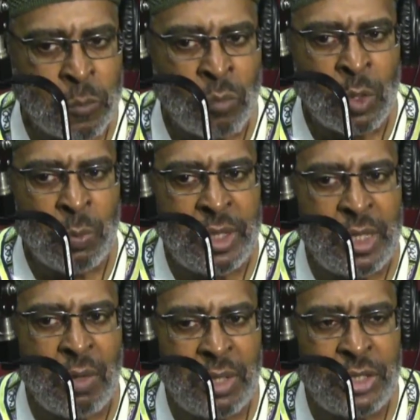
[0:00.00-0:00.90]
Right. We
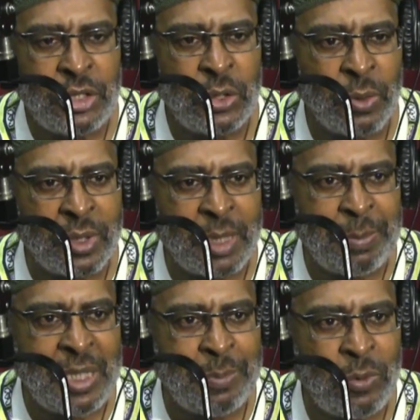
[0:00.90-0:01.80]
don't ensure that
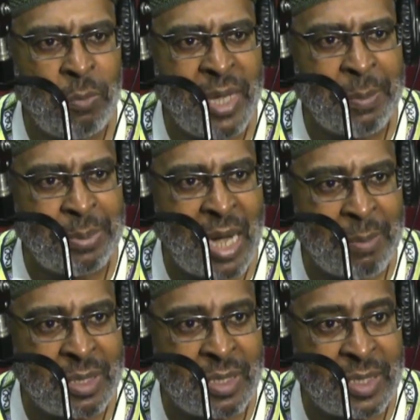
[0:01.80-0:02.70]
people who make
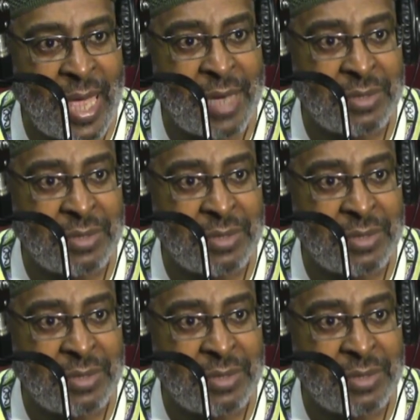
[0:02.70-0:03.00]
promises actually